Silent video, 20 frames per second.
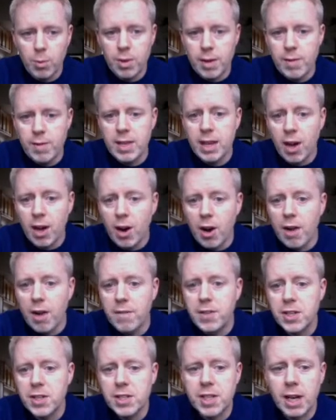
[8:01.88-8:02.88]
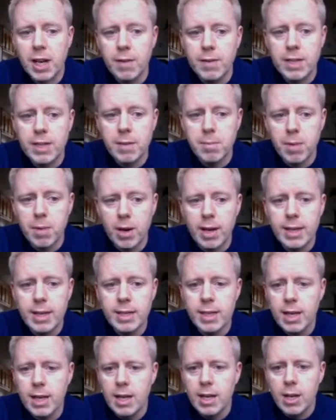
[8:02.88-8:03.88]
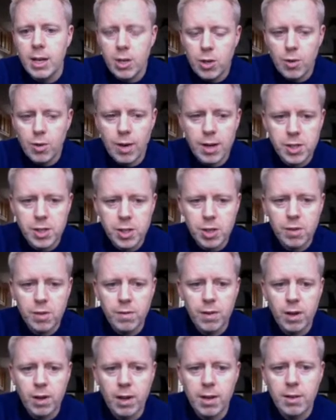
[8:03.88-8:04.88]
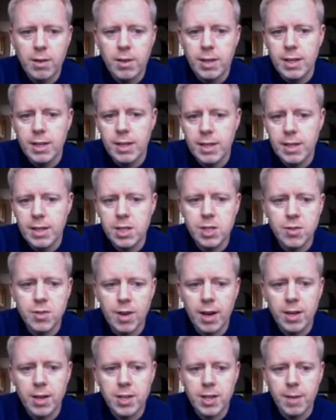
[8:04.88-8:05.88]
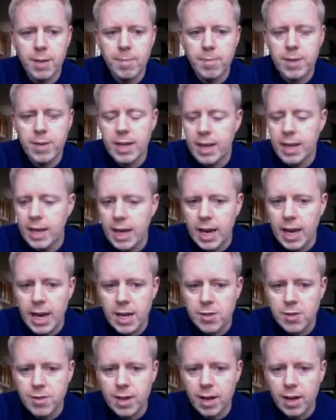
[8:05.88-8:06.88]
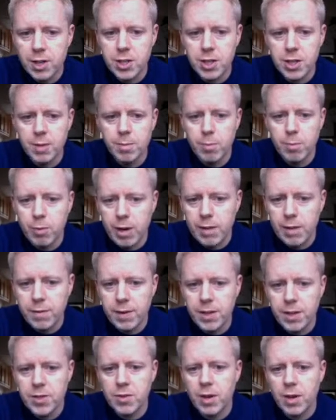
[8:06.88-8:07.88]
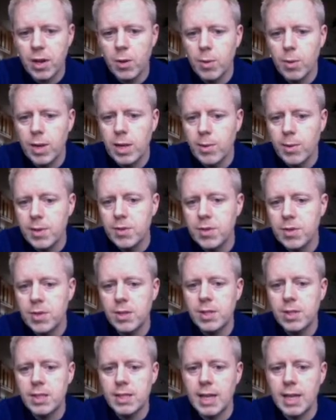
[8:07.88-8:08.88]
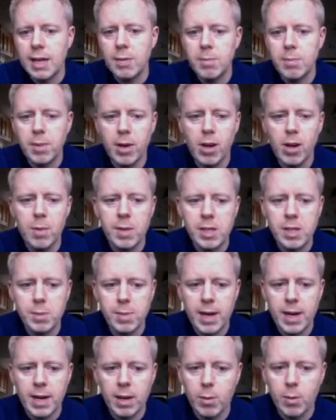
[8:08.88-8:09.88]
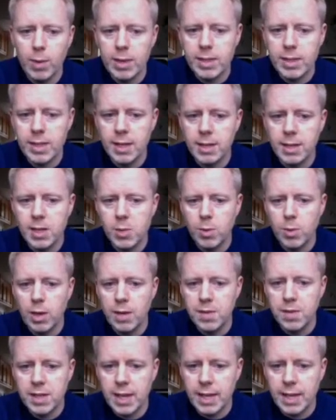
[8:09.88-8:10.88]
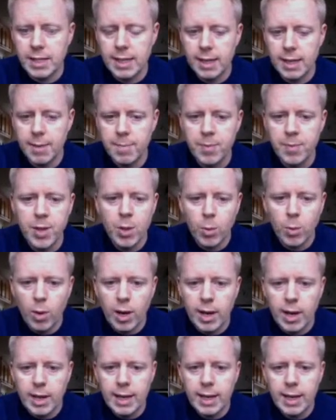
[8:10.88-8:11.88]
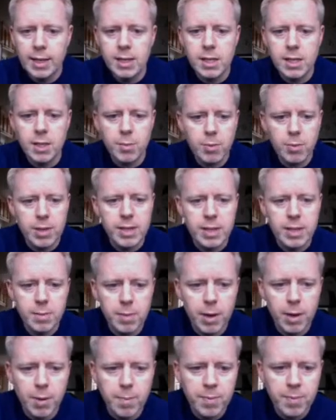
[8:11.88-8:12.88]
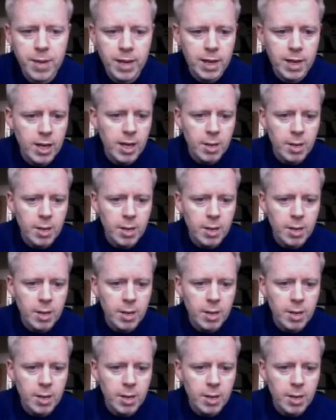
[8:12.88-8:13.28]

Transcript: so with everything I've just covered in mind, your answer could follow this structure. Introduction, brief intro where you introduce the second poem explaining in one sentence why you've selected it, why it links to the printed poem.